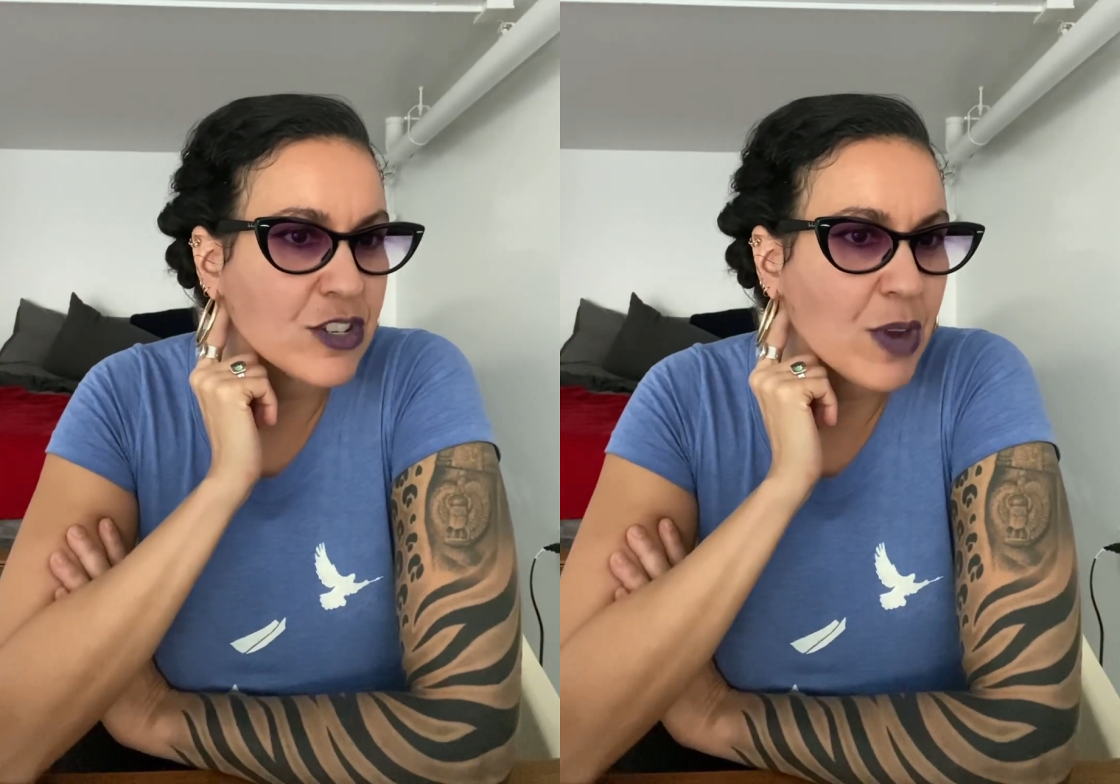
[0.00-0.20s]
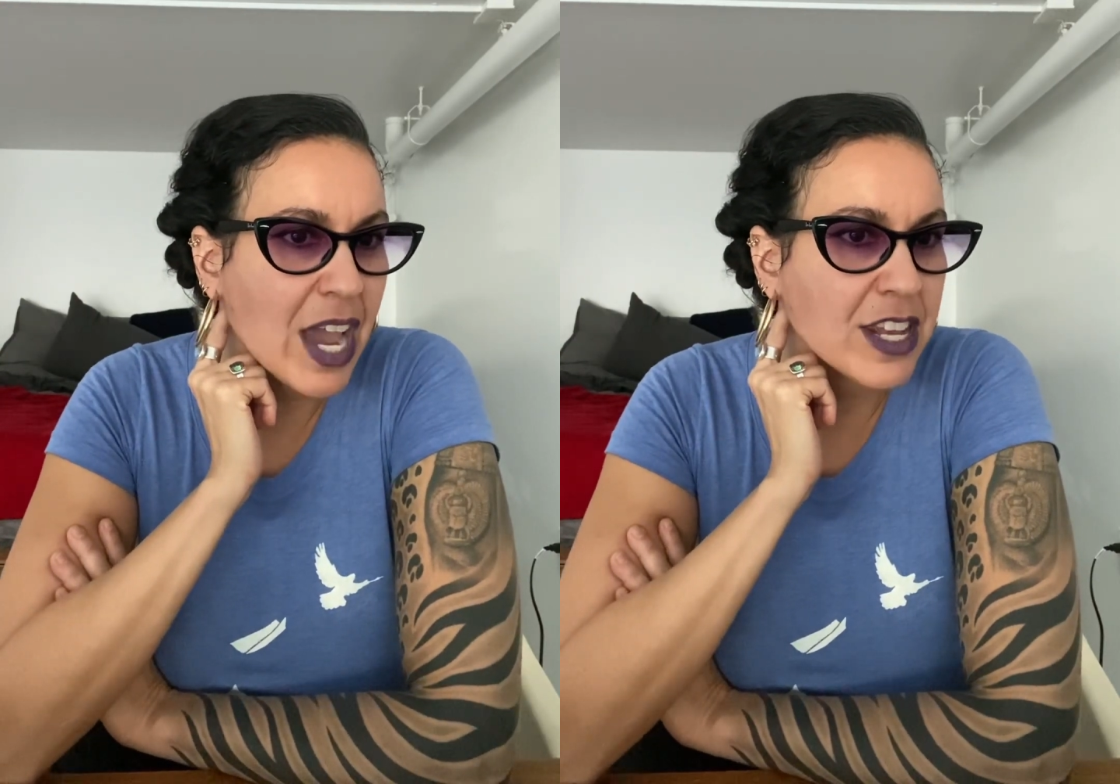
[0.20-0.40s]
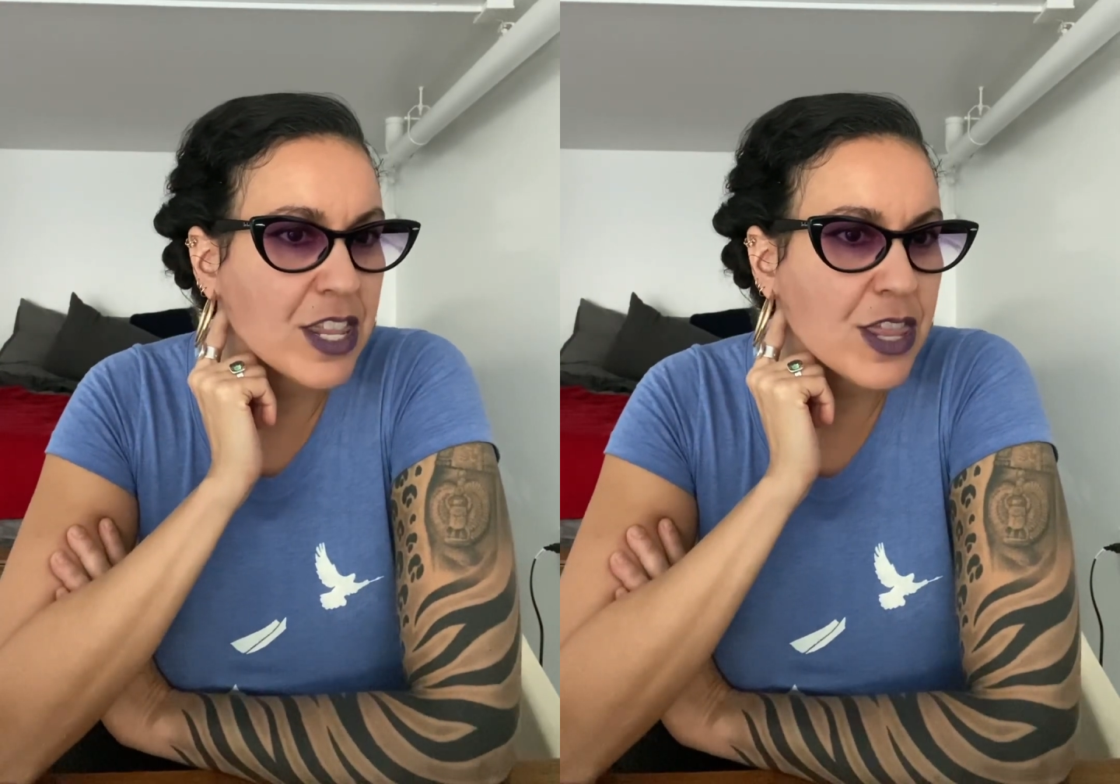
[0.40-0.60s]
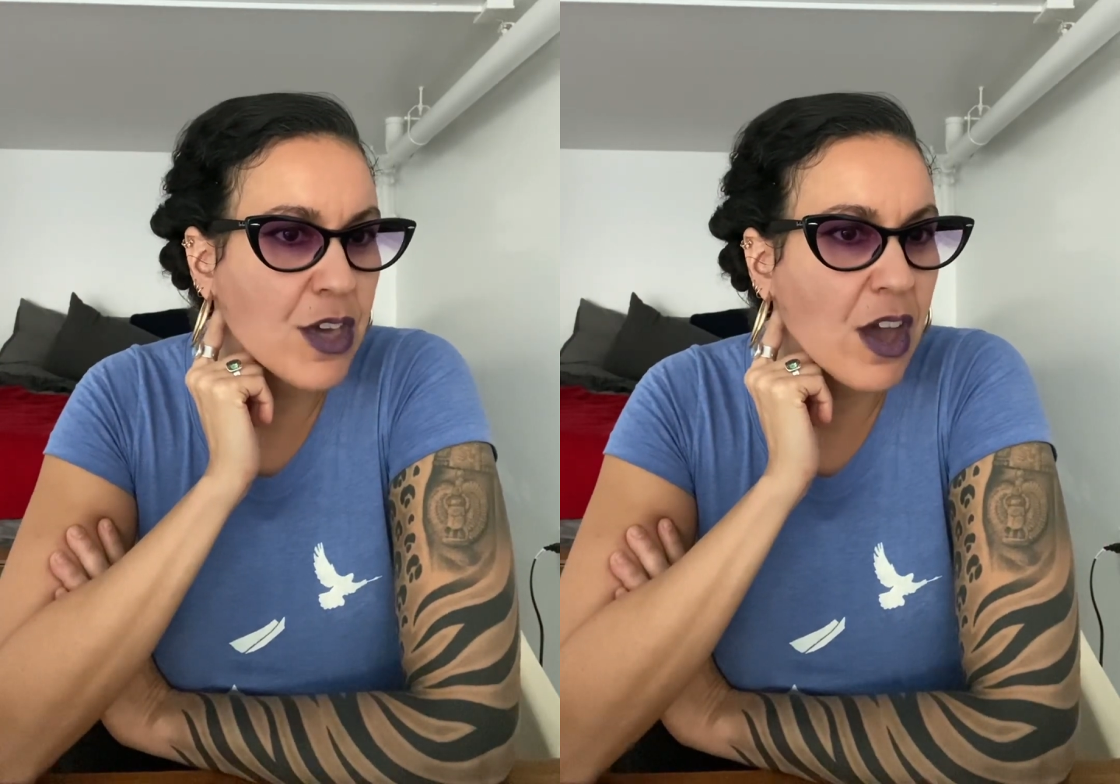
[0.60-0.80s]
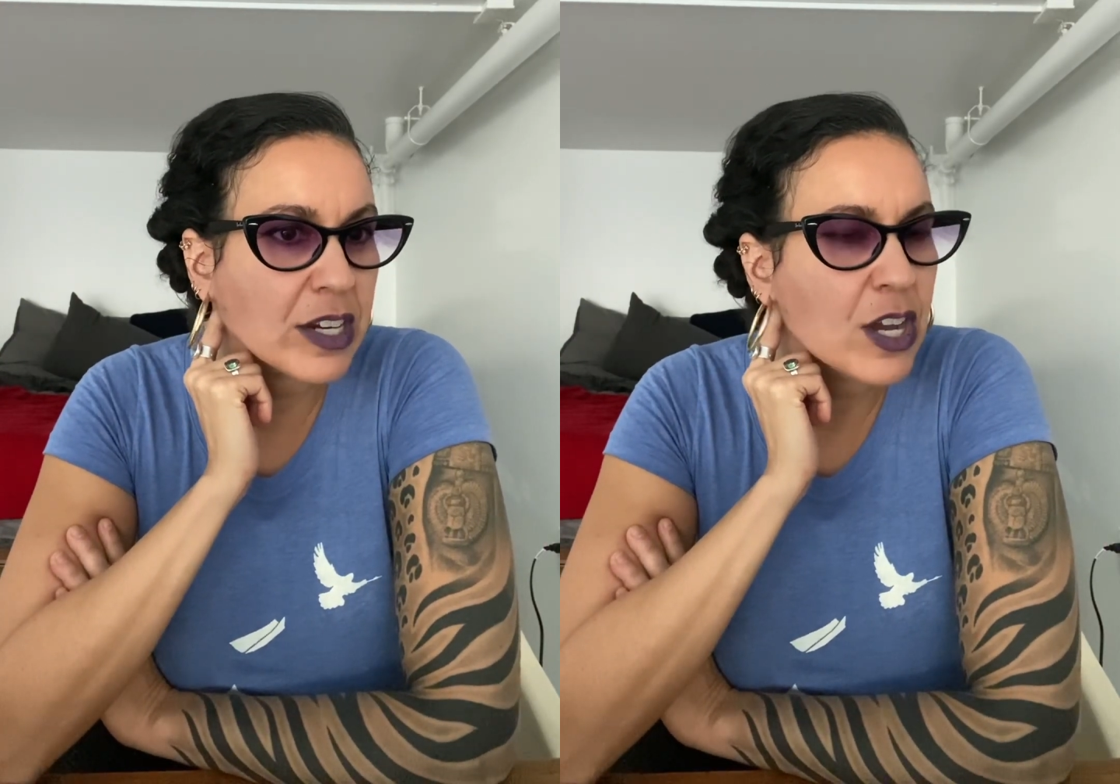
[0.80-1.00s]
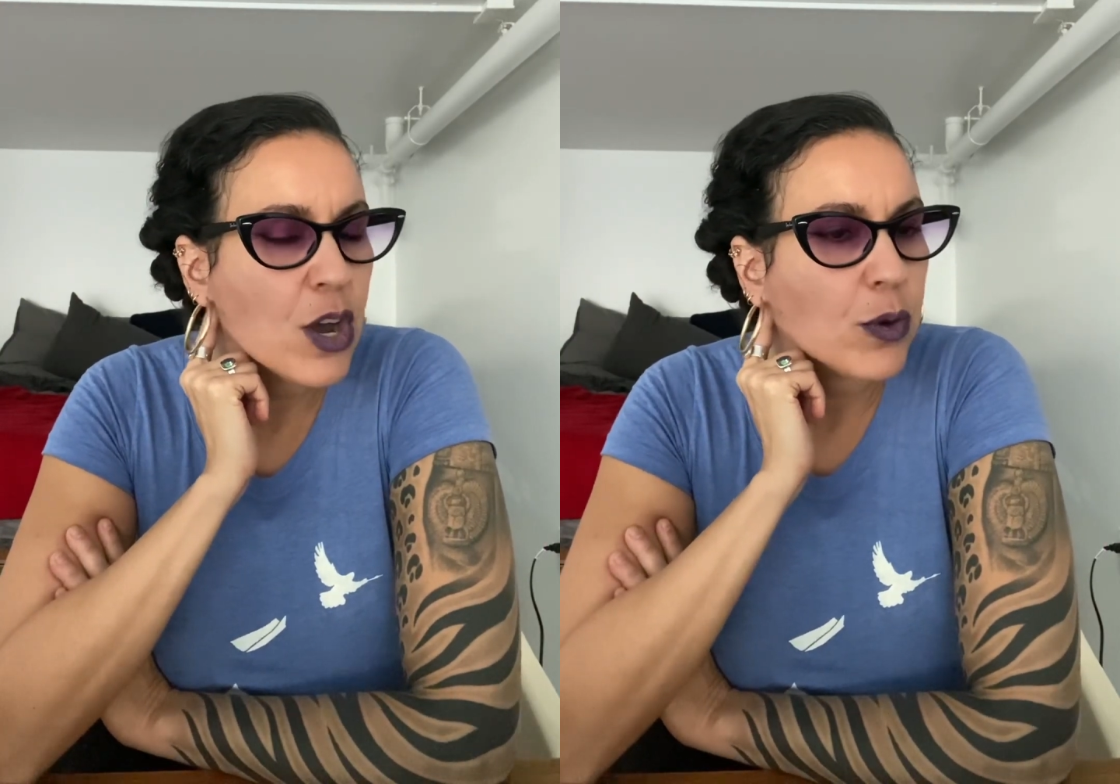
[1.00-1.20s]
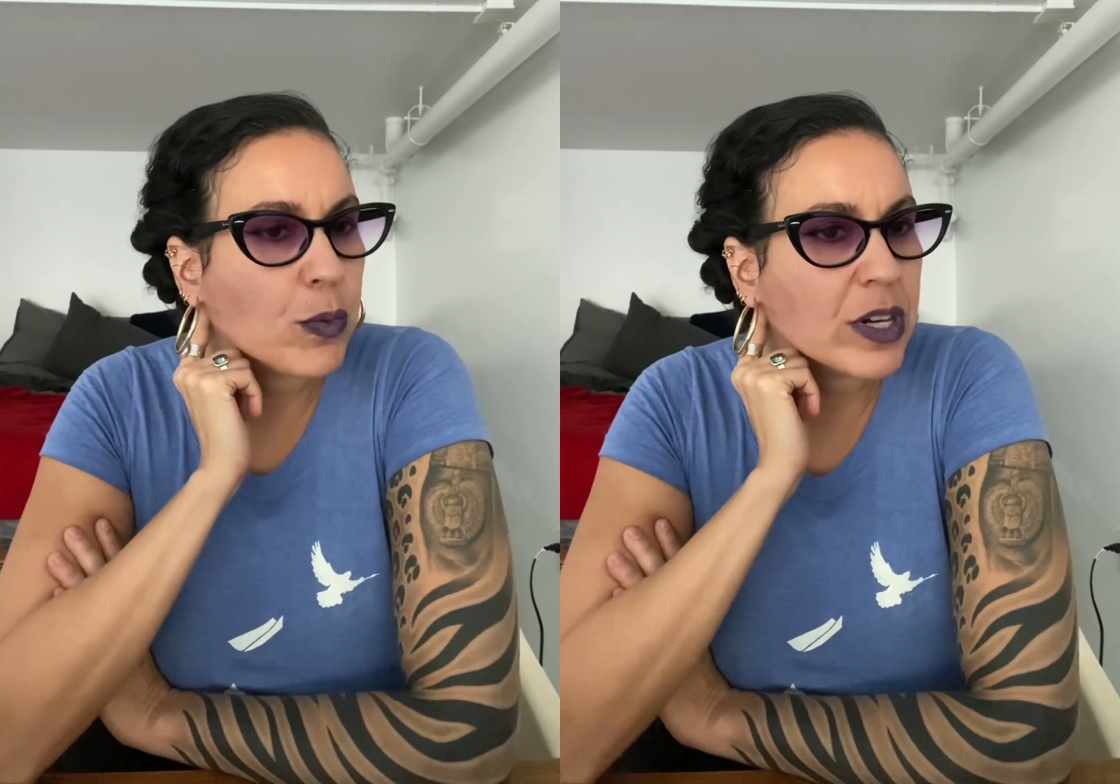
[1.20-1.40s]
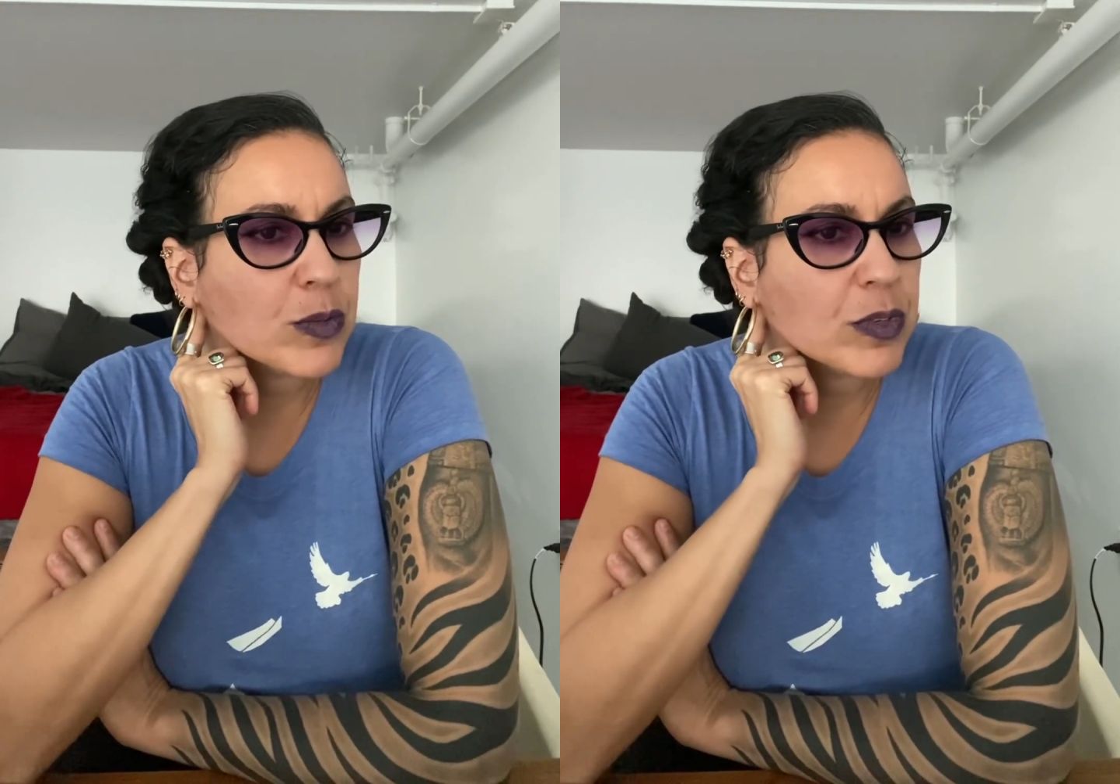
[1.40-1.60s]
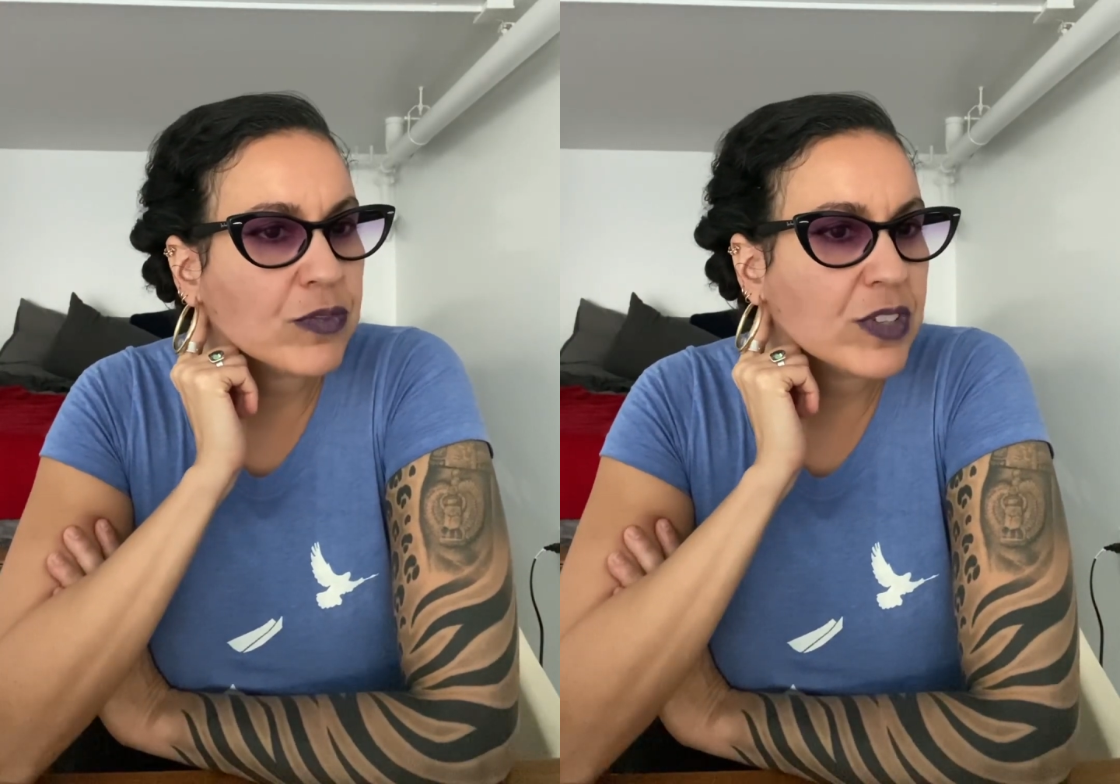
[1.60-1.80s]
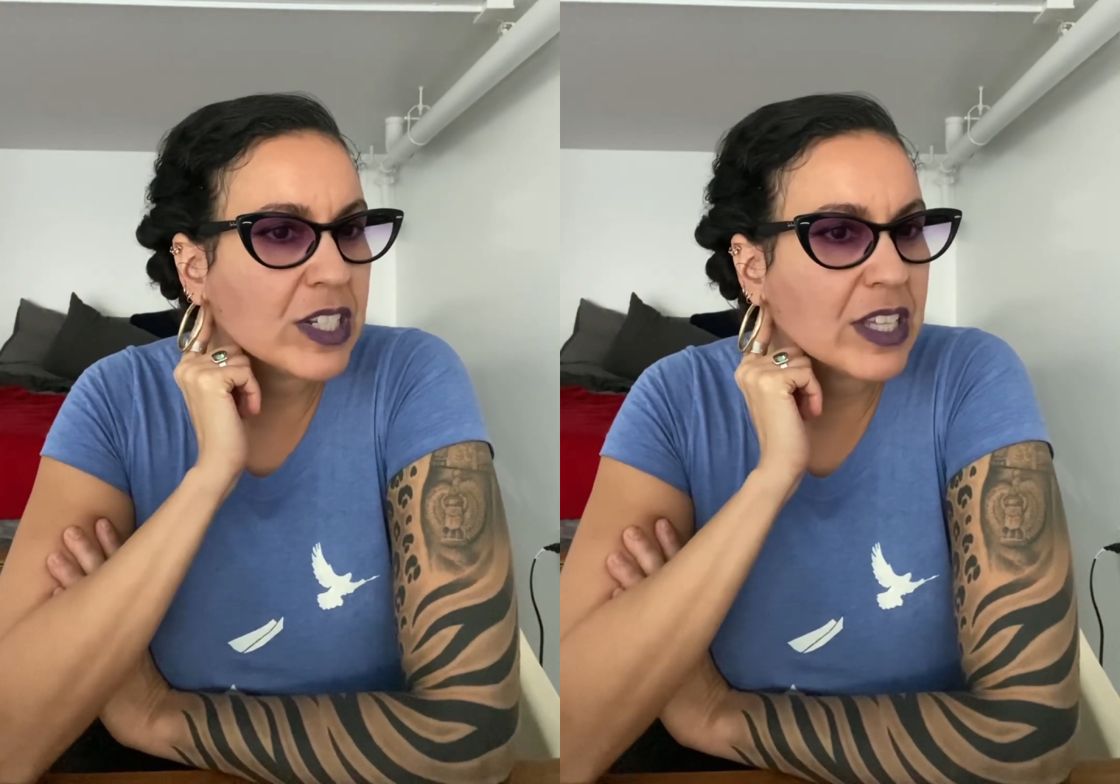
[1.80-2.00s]
You hadn't thought what it would
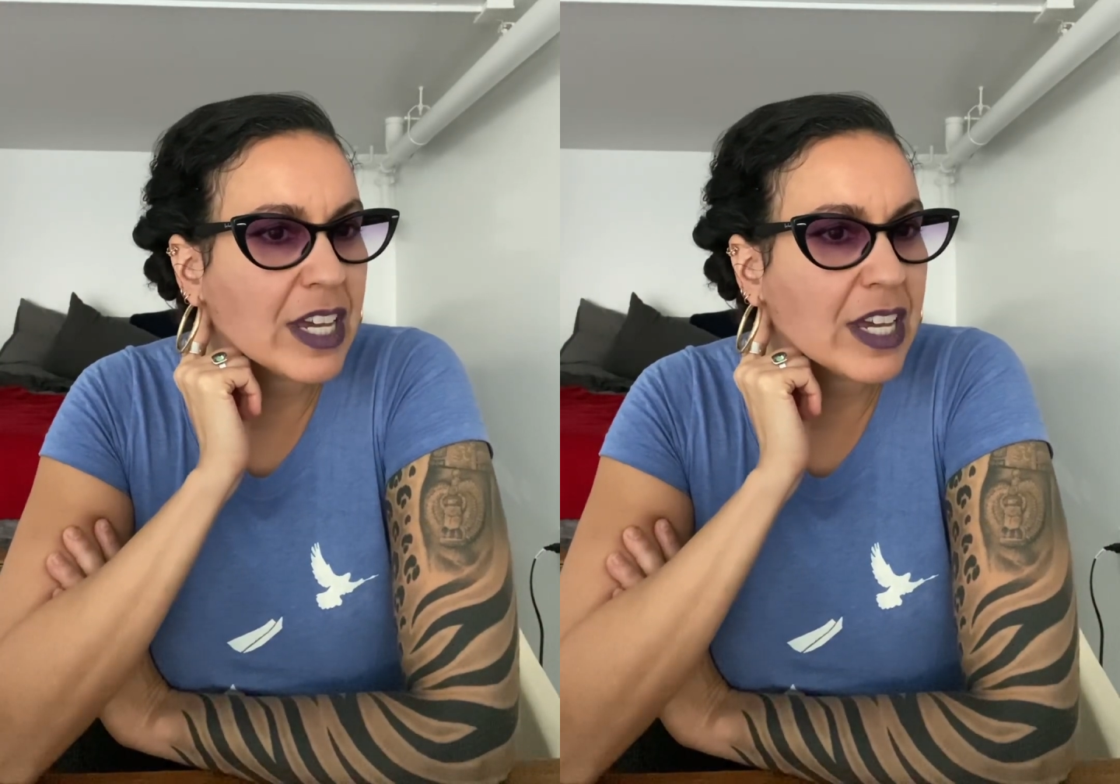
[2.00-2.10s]
feel